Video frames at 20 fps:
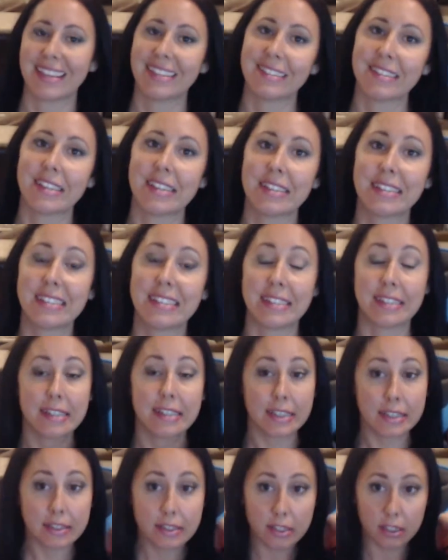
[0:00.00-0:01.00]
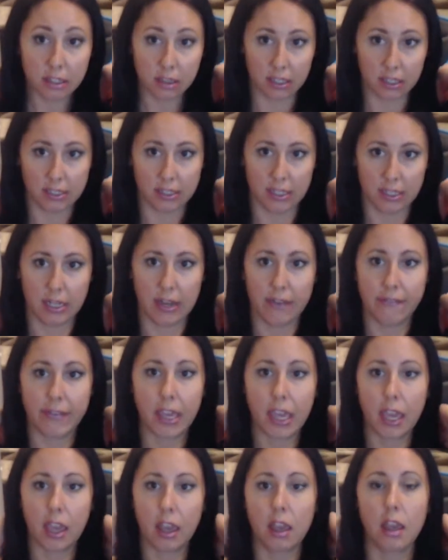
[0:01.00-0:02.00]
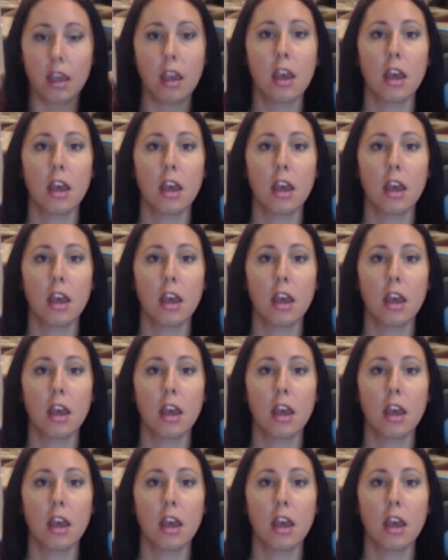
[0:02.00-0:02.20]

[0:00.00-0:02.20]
is statistically significant